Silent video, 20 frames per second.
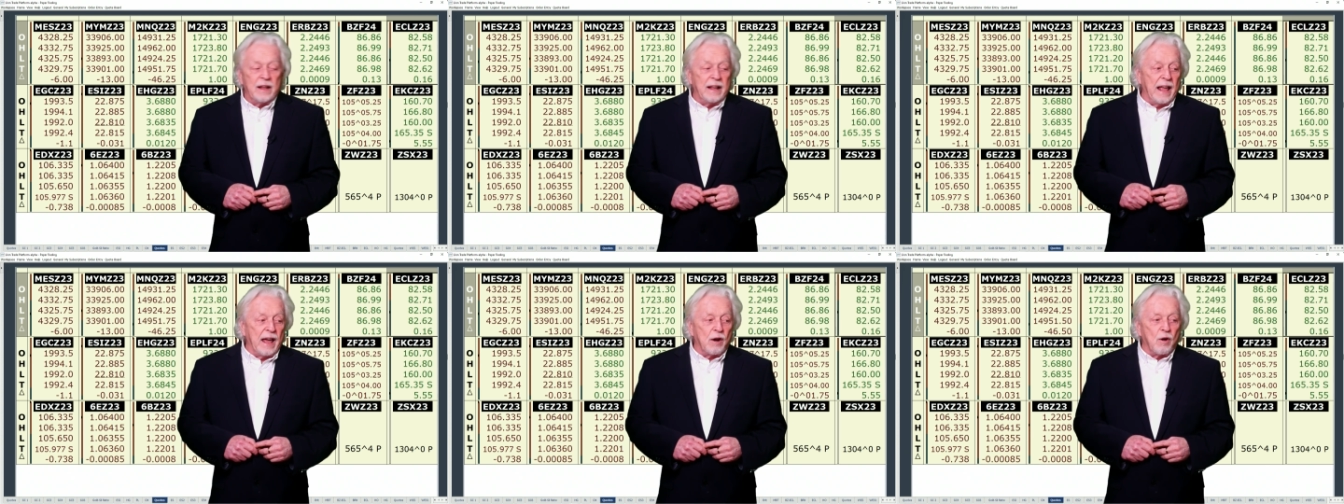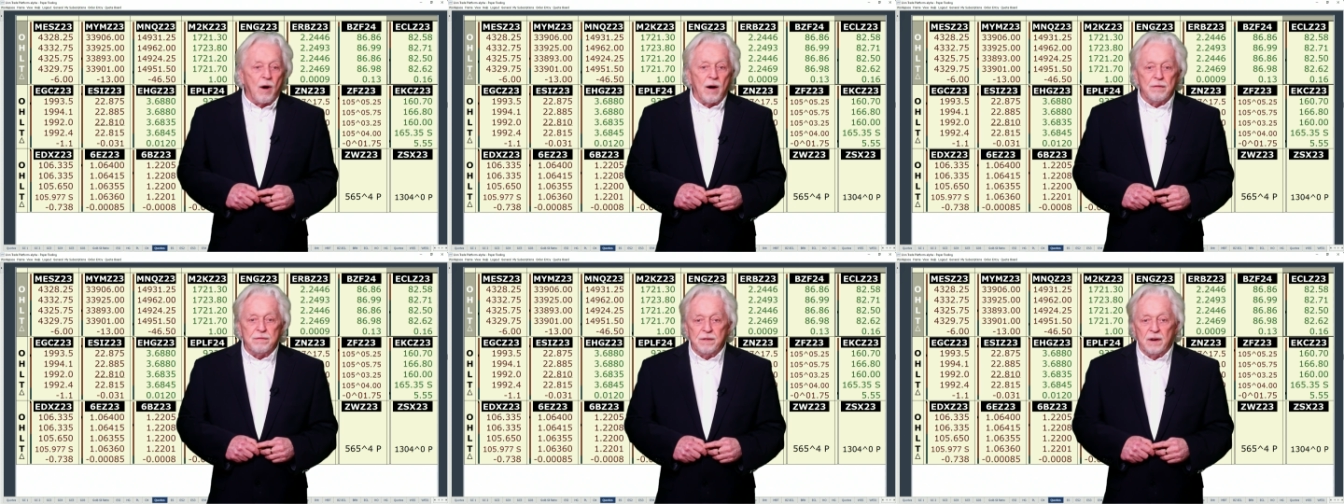get
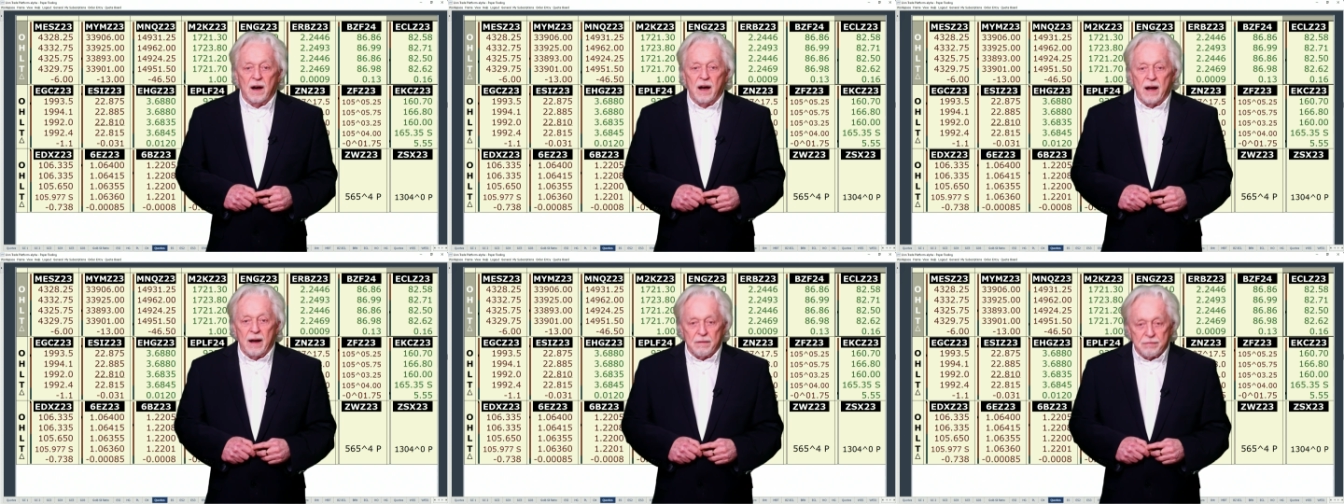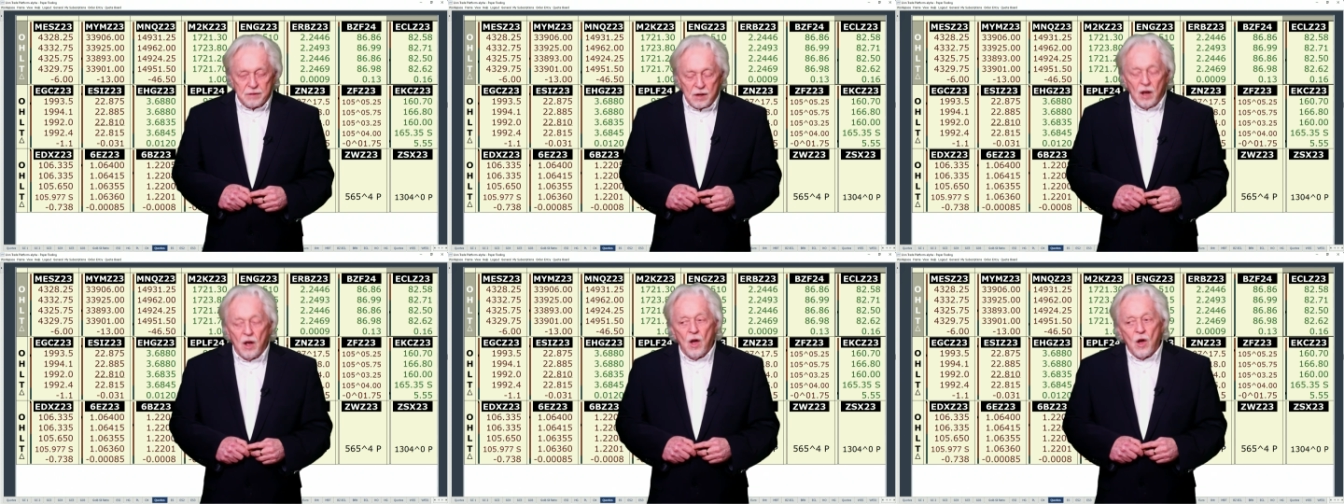off
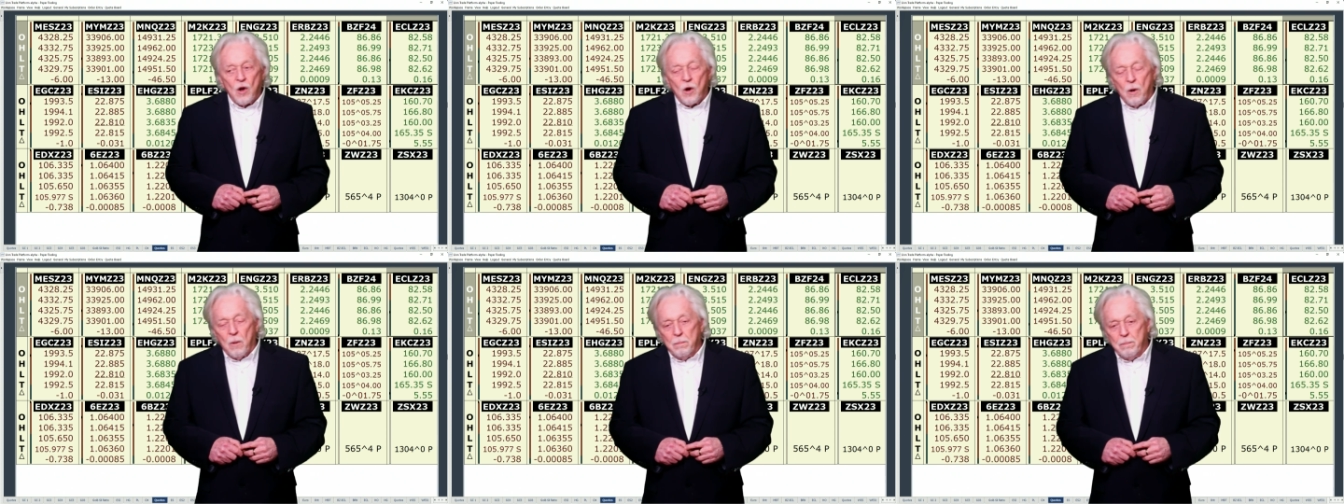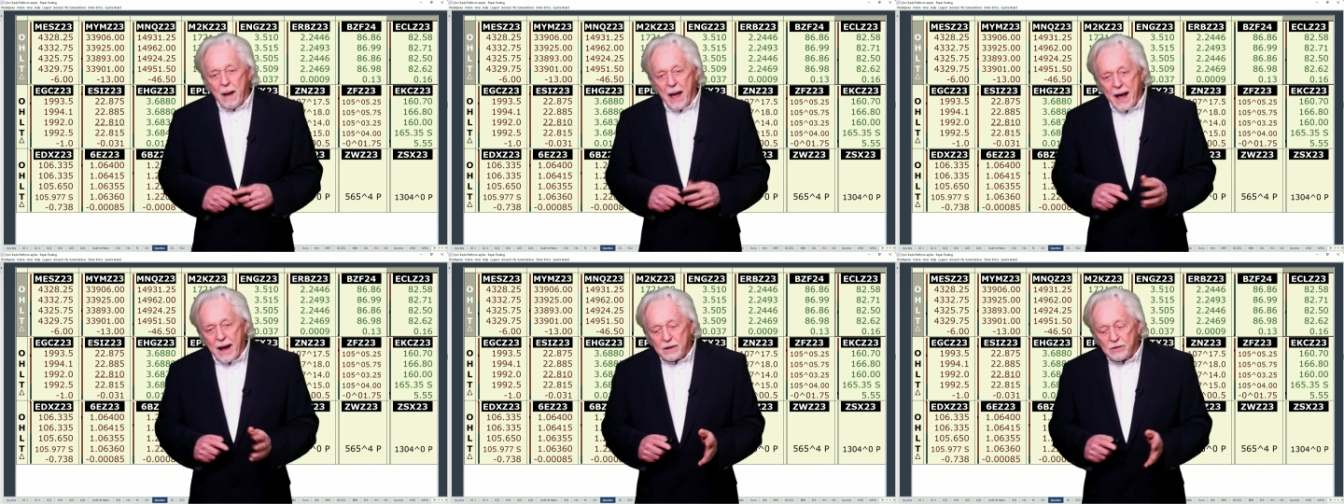left, go
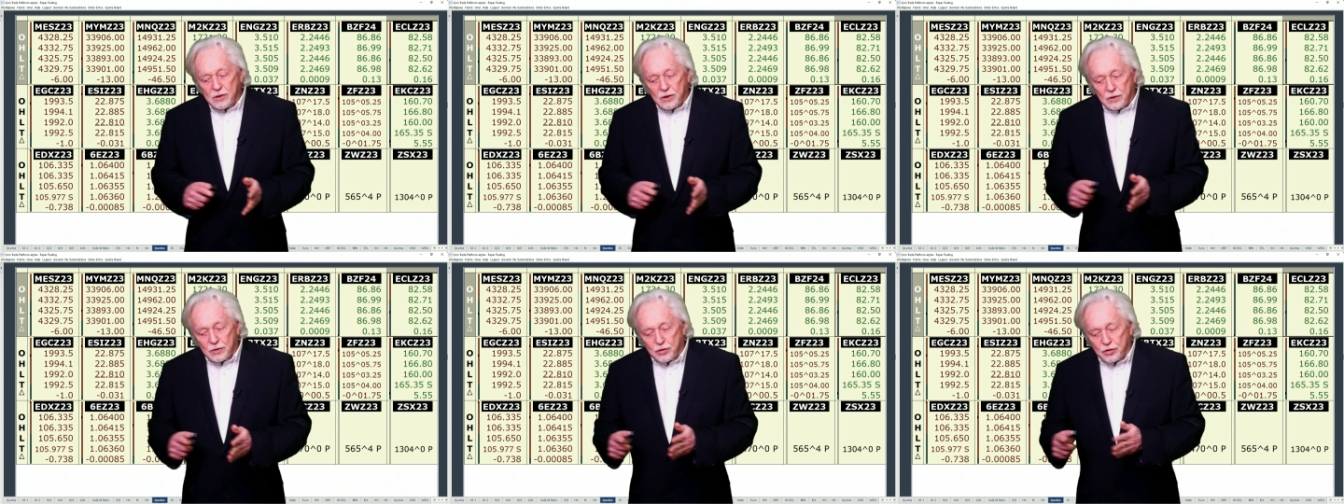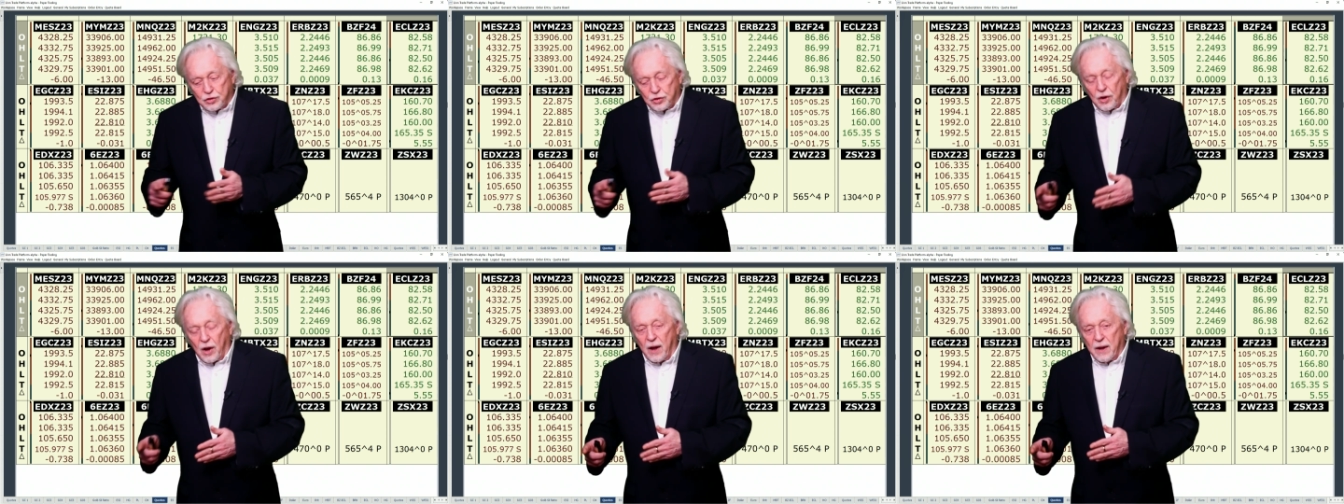back to the
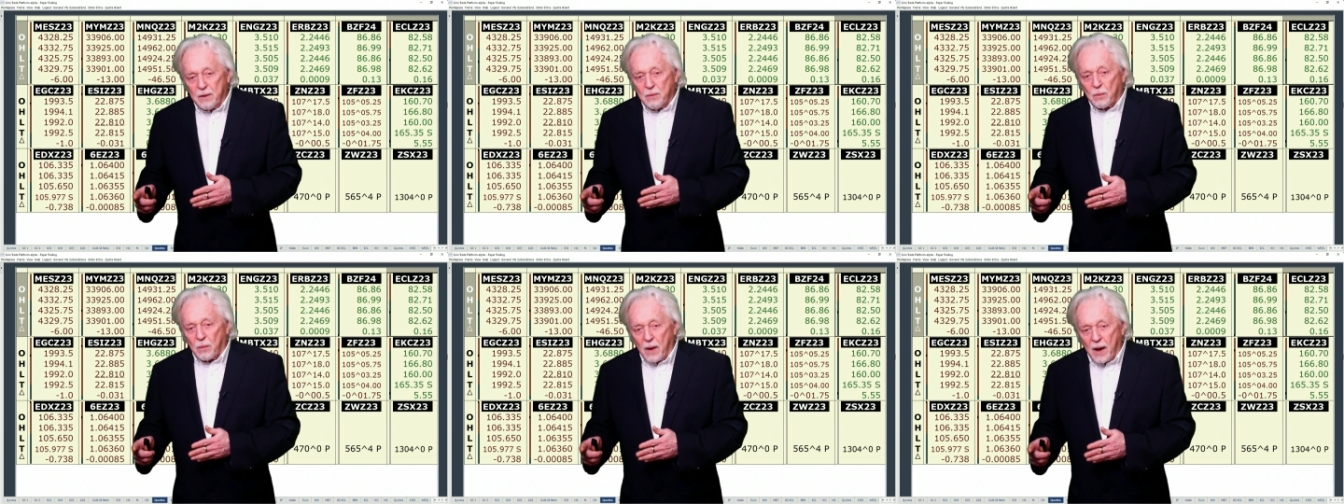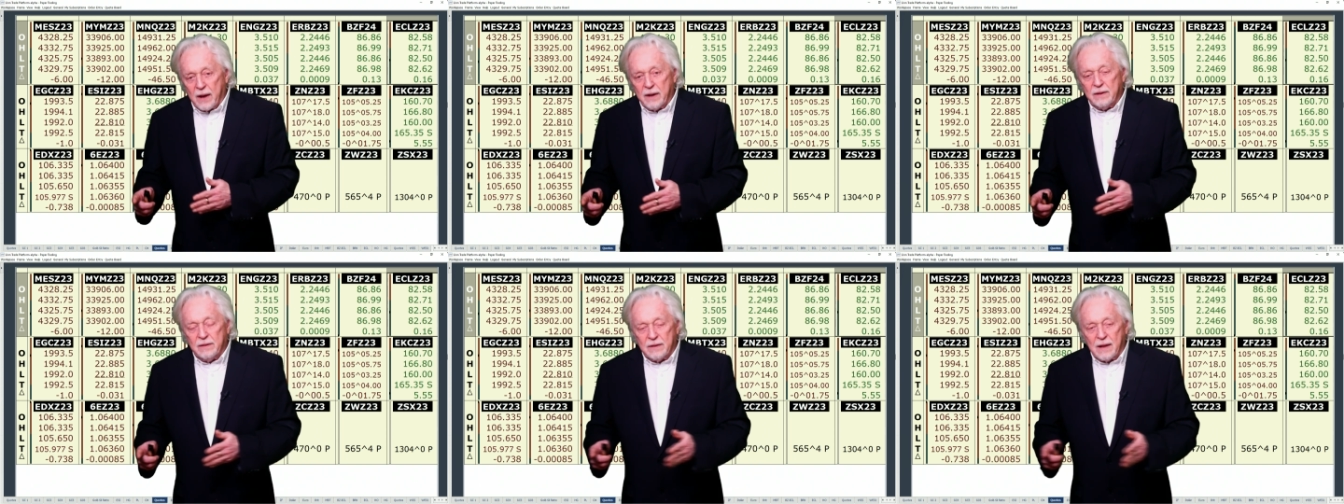slight
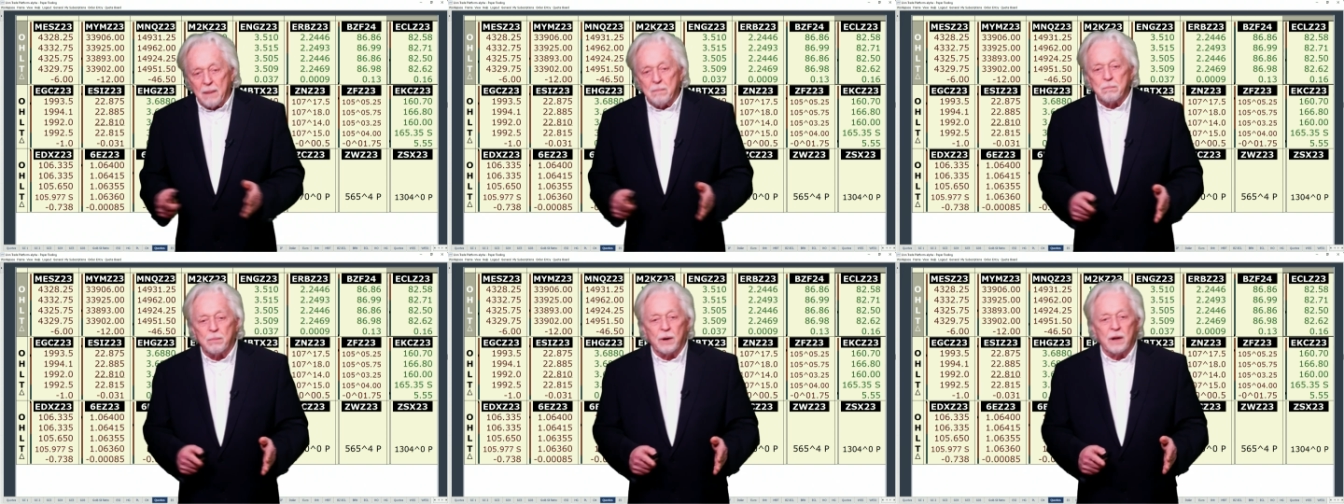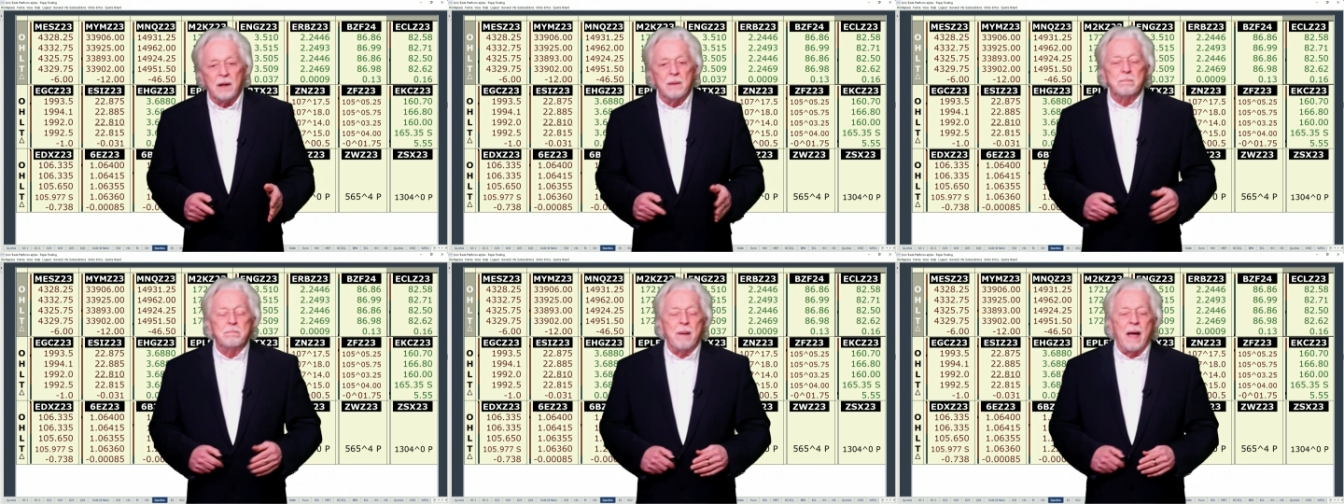right, and then
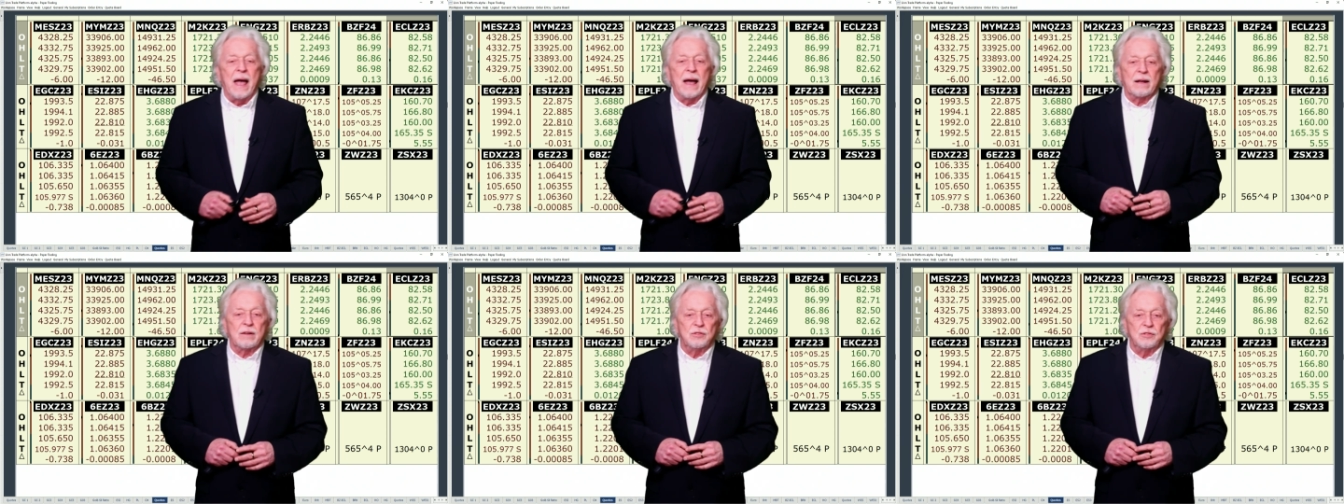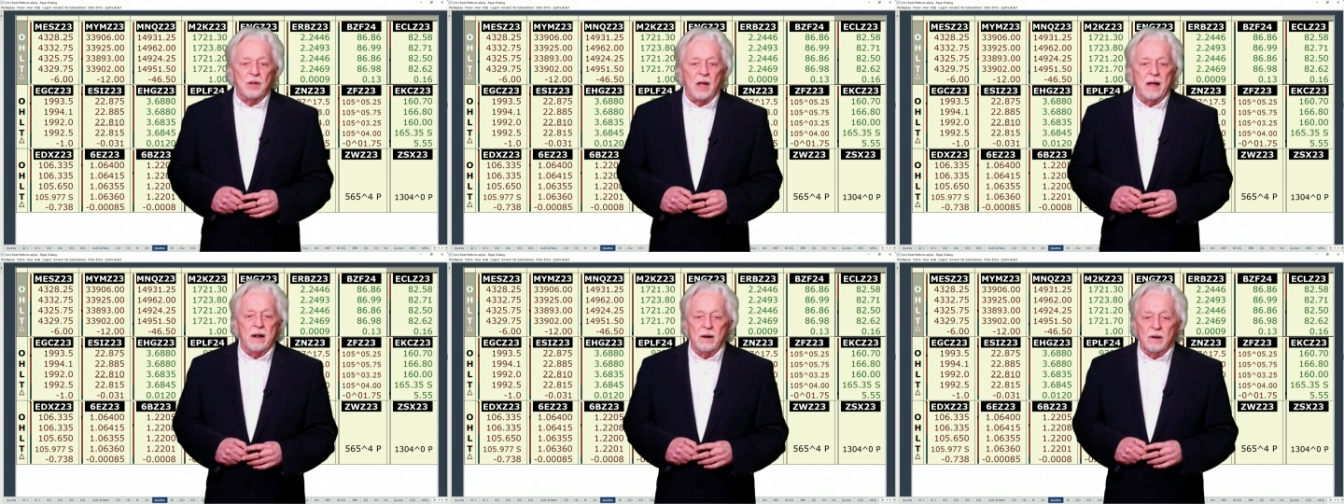bring it back
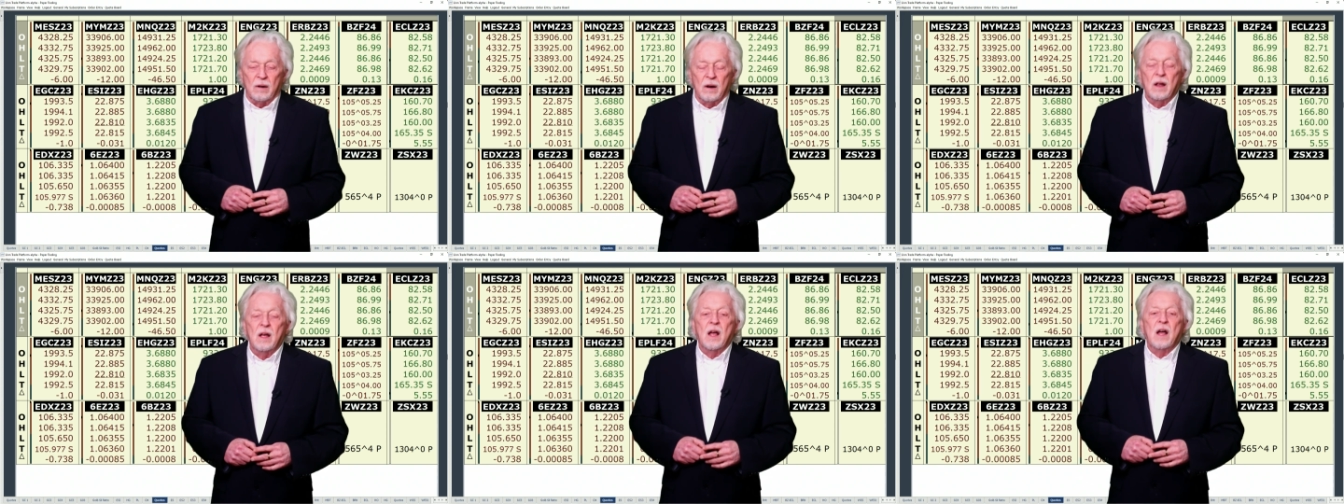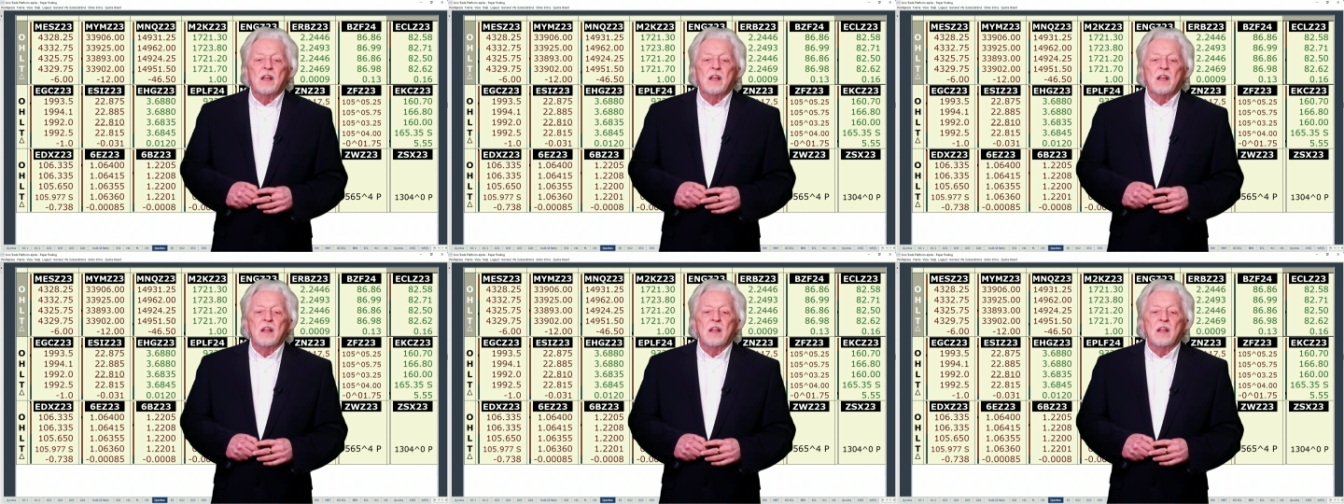center.